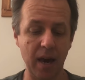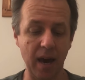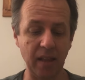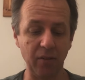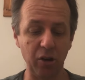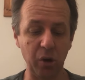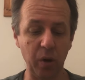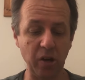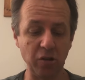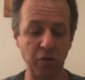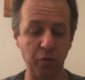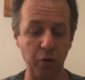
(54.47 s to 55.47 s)
and they've got a
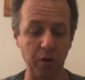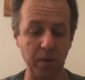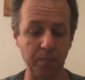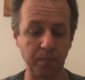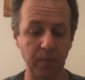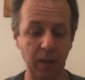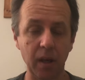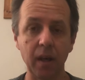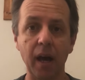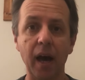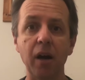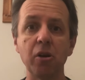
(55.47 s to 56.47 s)
question for
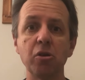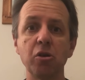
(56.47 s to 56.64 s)
him.